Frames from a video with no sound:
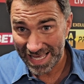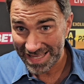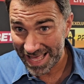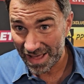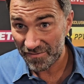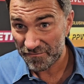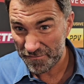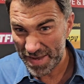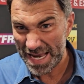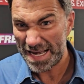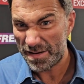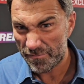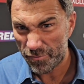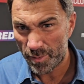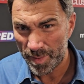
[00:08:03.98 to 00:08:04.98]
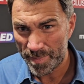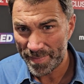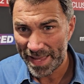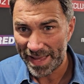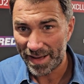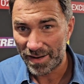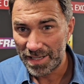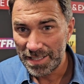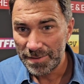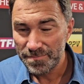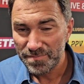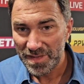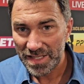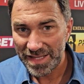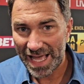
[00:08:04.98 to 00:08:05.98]
that feeling from him now,
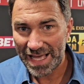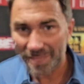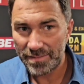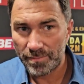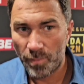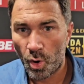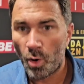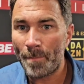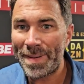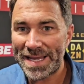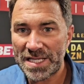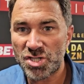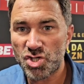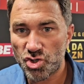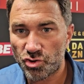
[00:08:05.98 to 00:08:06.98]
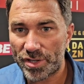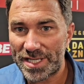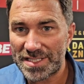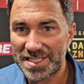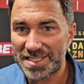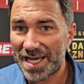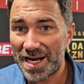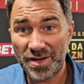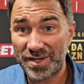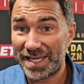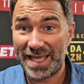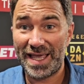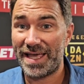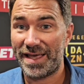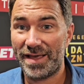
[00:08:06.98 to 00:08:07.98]
that more mean streak to say, I don't
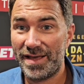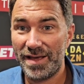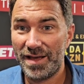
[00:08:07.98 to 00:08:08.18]
care.